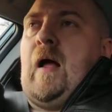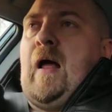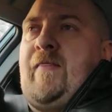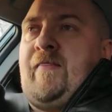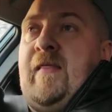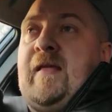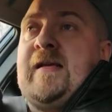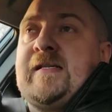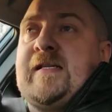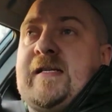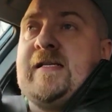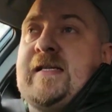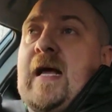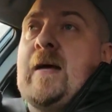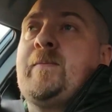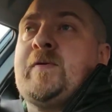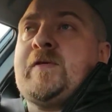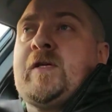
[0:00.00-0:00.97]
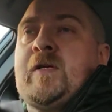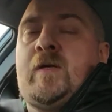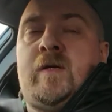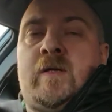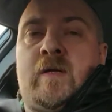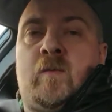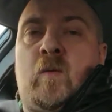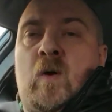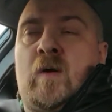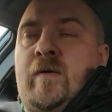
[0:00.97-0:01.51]
And this is
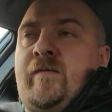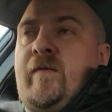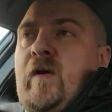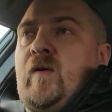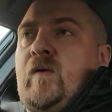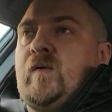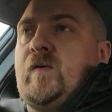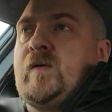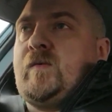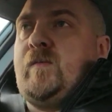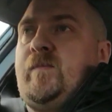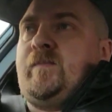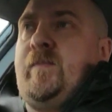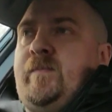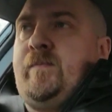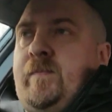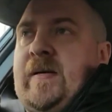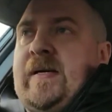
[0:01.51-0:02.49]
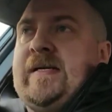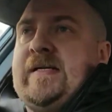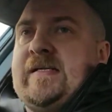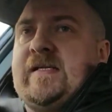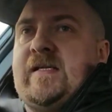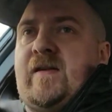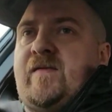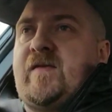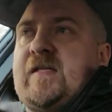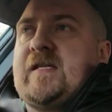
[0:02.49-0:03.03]
absolutely one of those
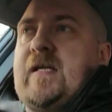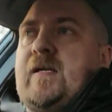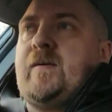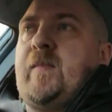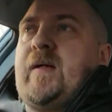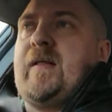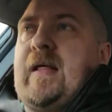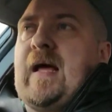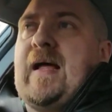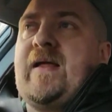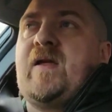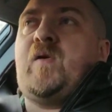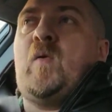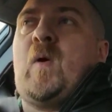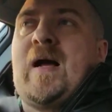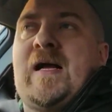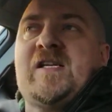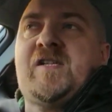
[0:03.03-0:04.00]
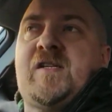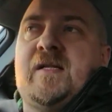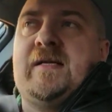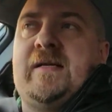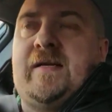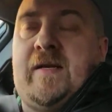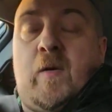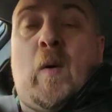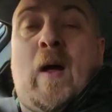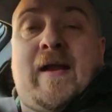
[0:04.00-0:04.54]
pieces of cinema that
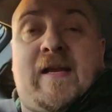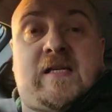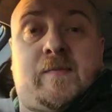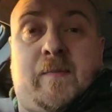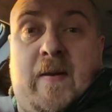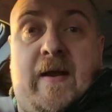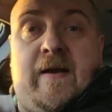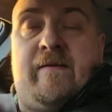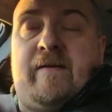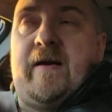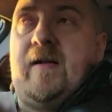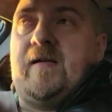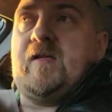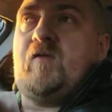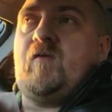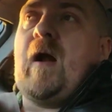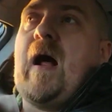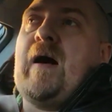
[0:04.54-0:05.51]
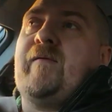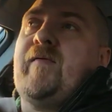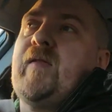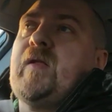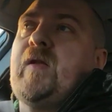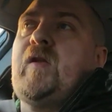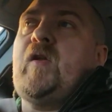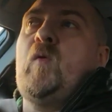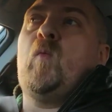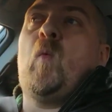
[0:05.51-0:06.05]
you experience rather
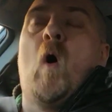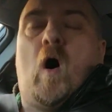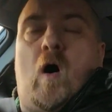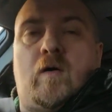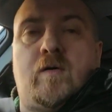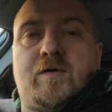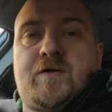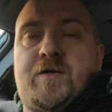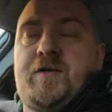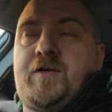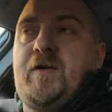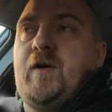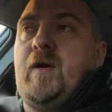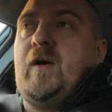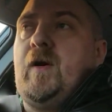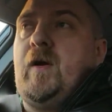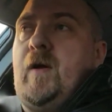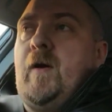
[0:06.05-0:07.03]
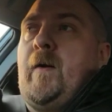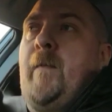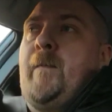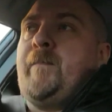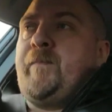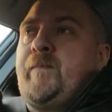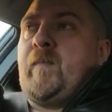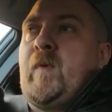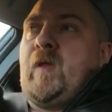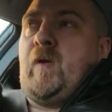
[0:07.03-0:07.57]
than you watch.
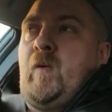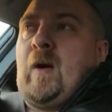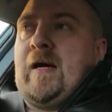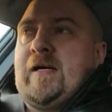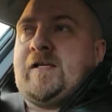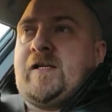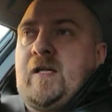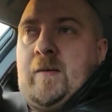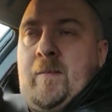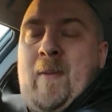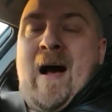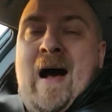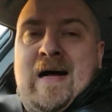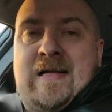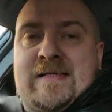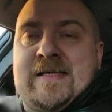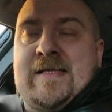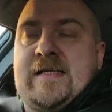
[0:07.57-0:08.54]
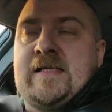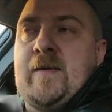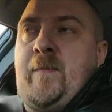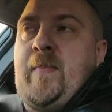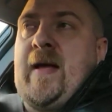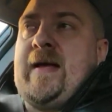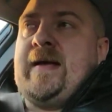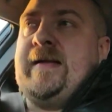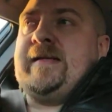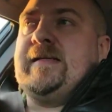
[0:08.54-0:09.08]
you actually
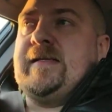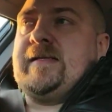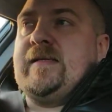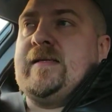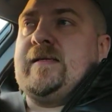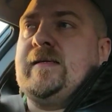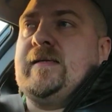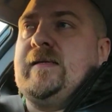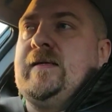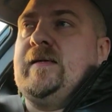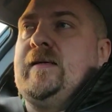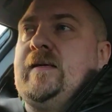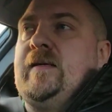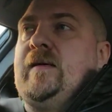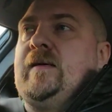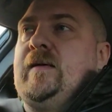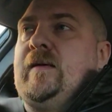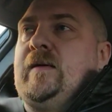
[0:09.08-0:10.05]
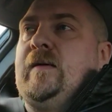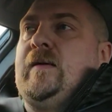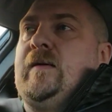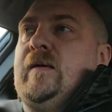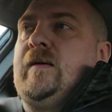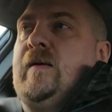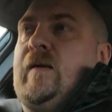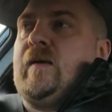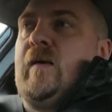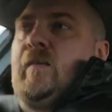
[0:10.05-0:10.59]
participate
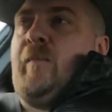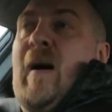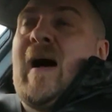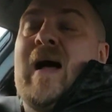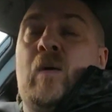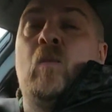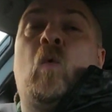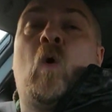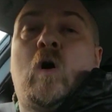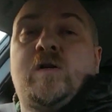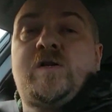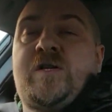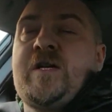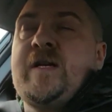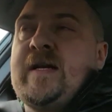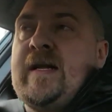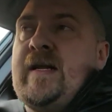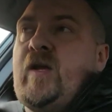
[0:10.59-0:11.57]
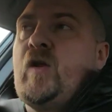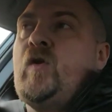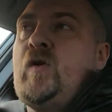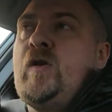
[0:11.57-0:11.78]
by watching it.